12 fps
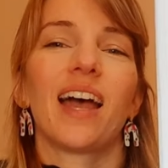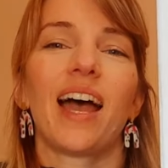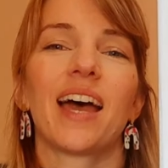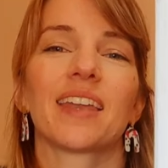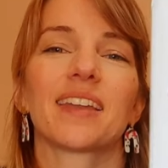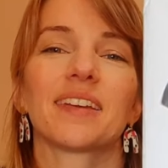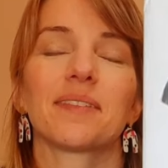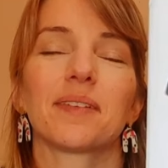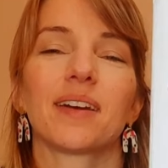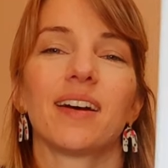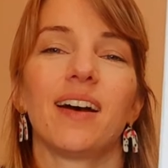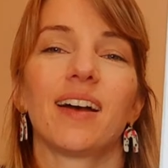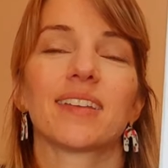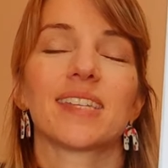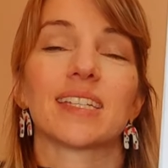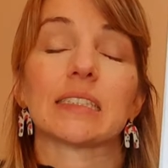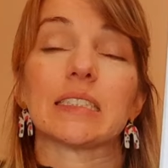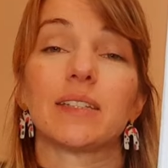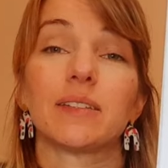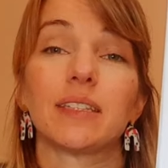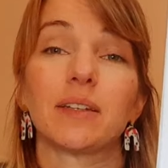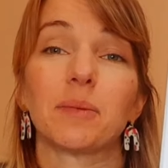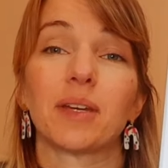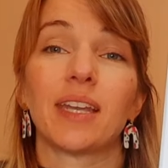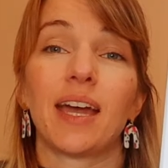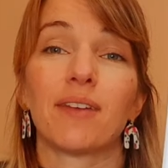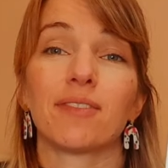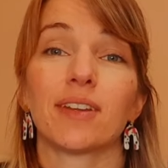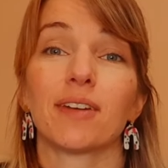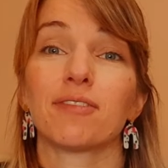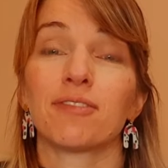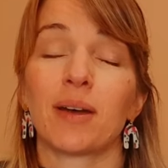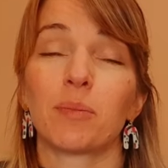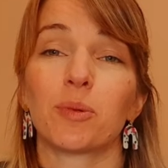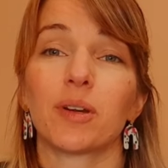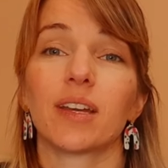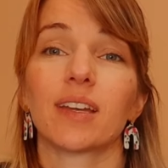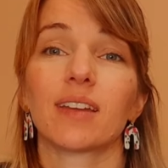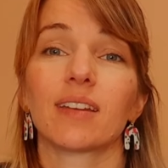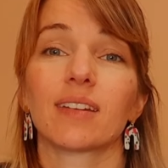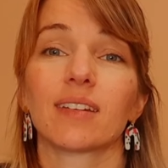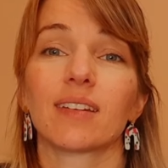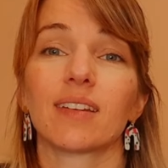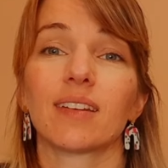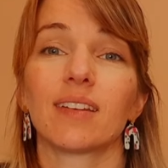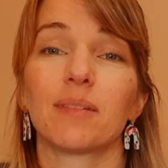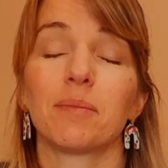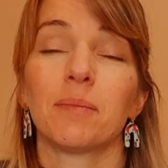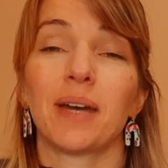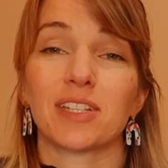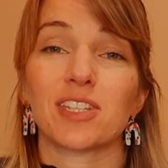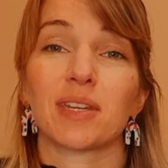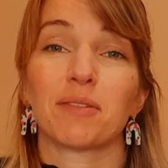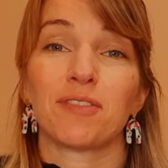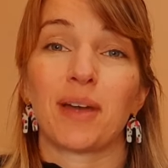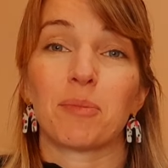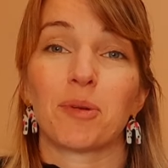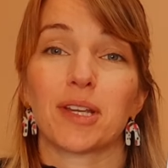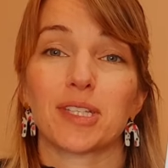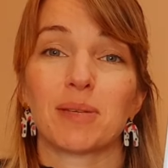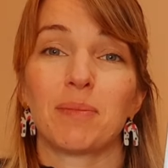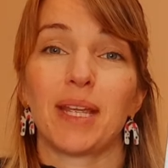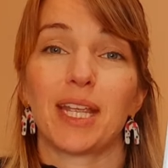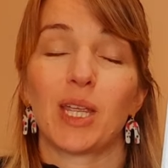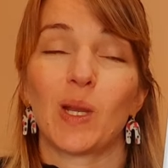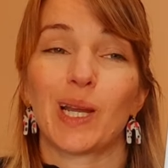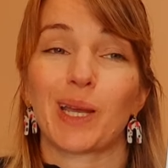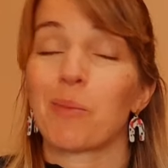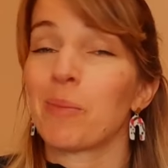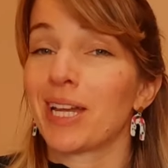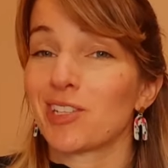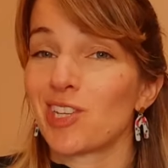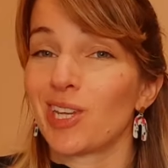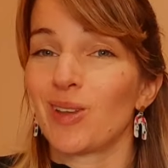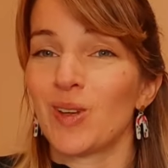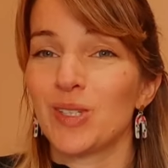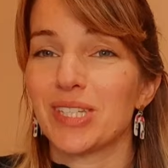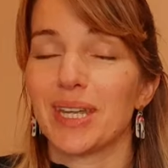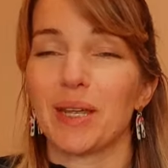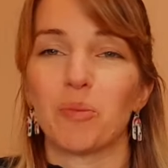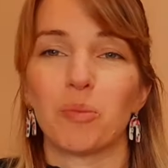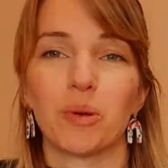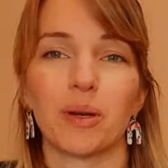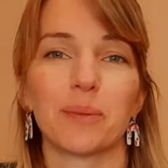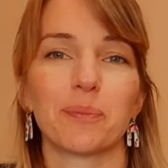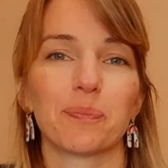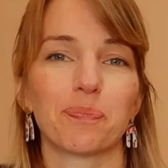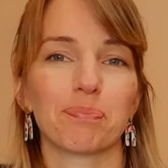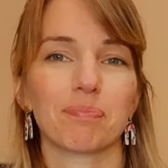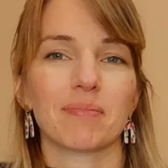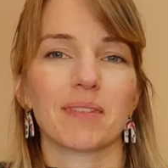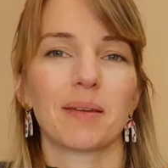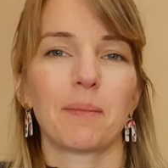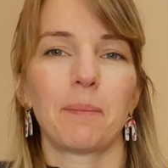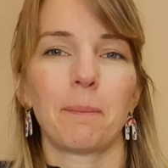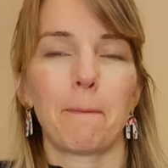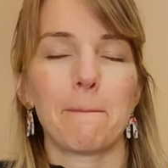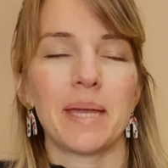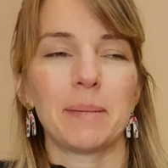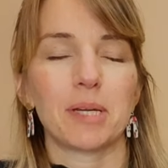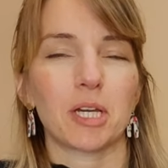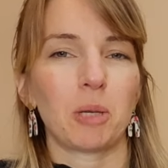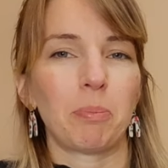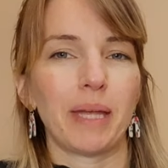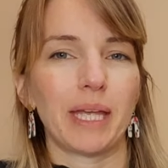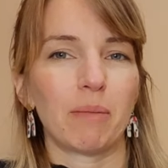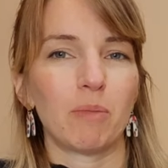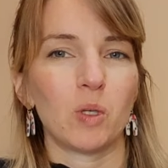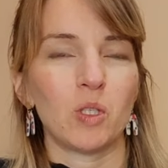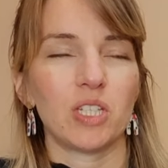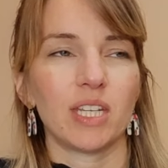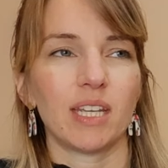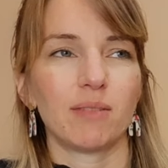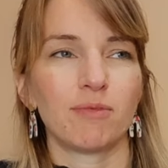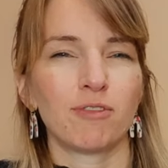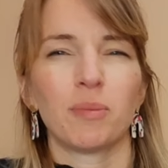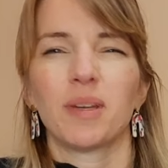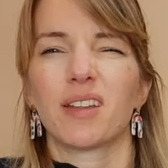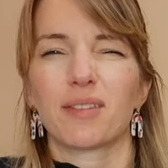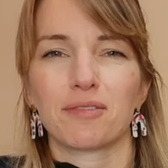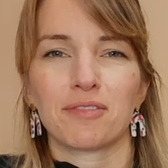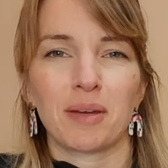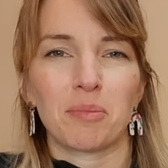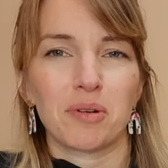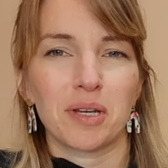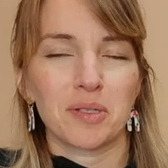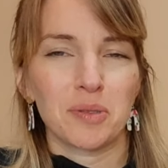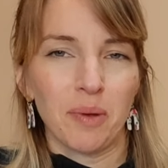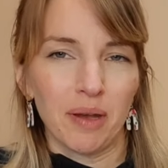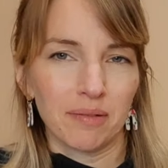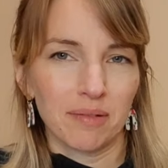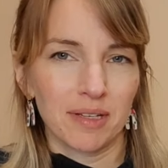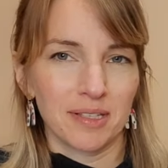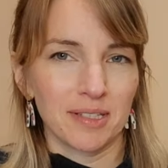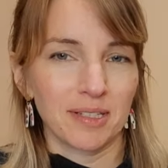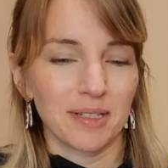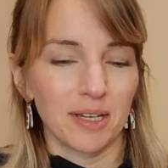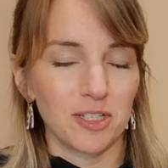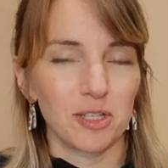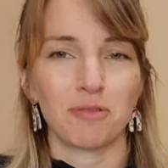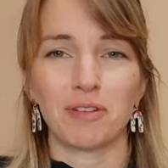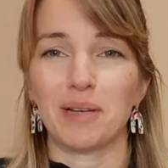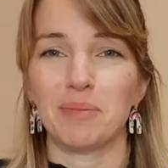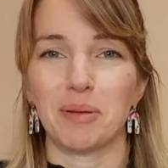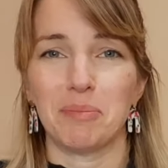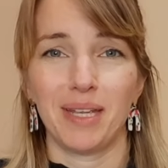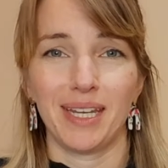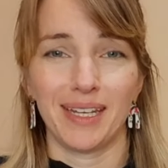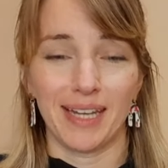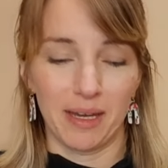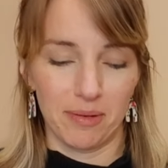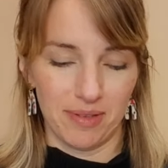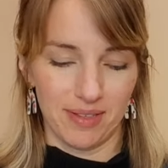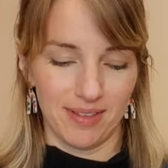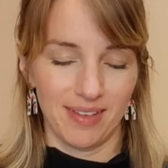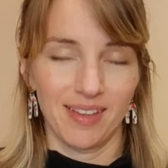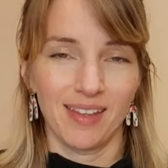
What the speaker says: And I said, I don't think I'm going to have enough fabric, matching fabric, to make you like a matching hoodie, but maybe I could make him a hoodie from another fabric as well, because I do feel a bit mean now that